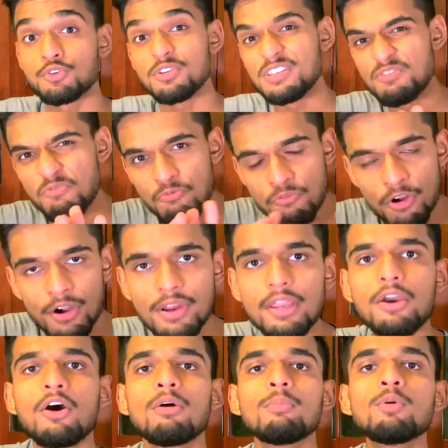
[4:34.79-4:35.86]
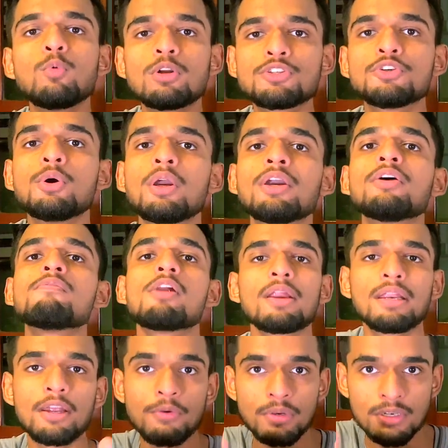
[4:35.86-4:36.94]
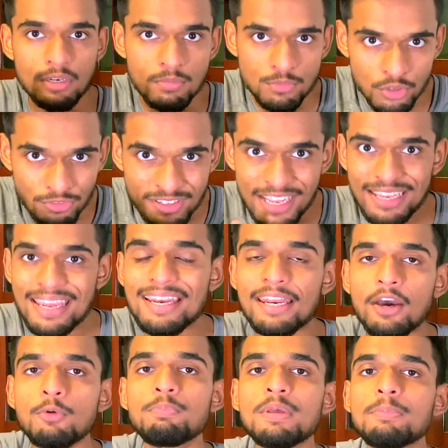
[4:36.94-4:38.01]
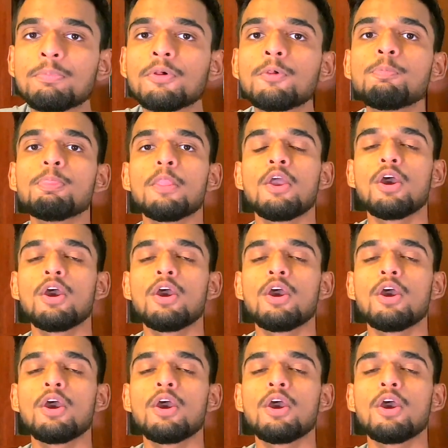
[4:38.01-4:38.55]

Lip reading: So it's very common what's going on right now in terms of taking down people,